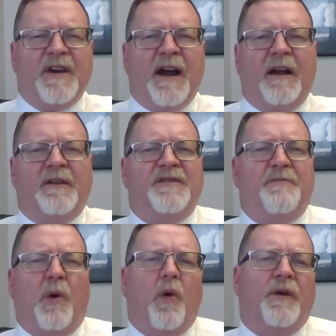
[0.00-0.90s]
child is
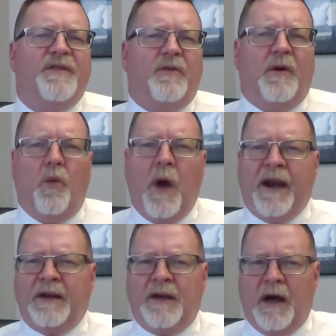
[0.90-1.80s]
born to a
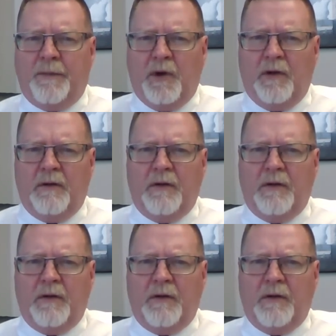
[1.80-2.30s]
wedded couple,